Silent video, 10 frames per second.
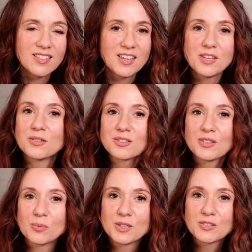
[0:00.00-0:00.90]
Thank you
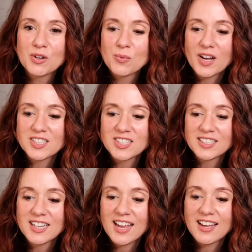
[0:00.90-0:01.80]
so much for
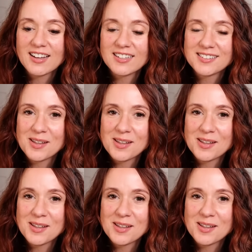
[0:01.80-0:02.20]
watching, and